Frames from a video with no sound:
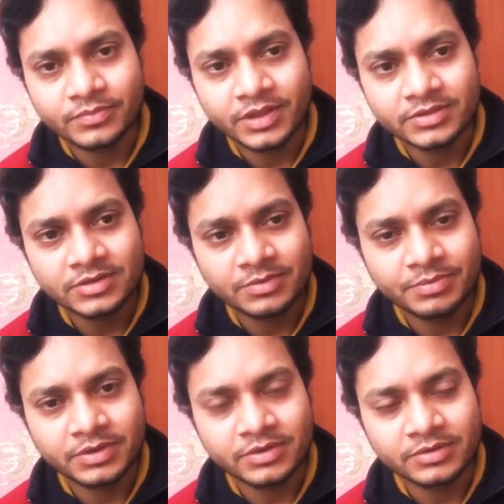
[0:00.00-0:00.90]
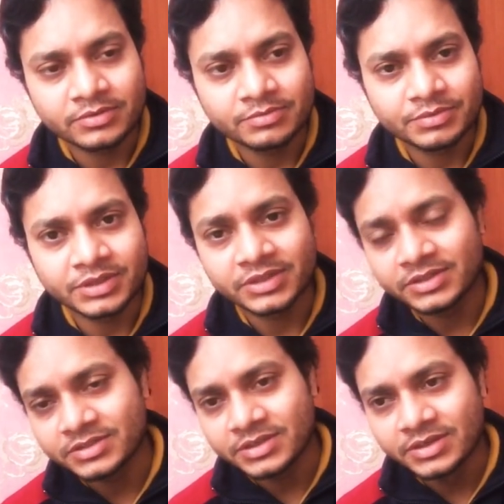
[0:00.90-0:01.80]
Things are pretty
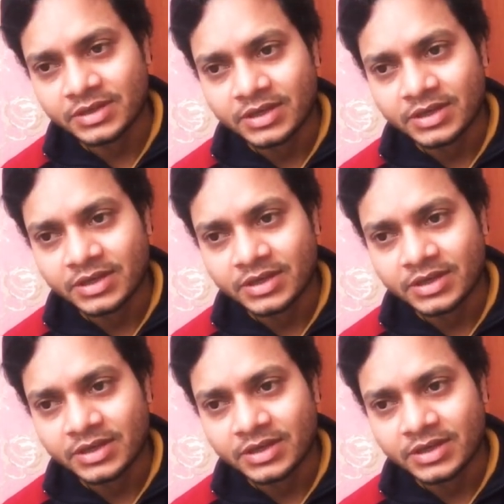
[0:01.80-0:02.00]
easy,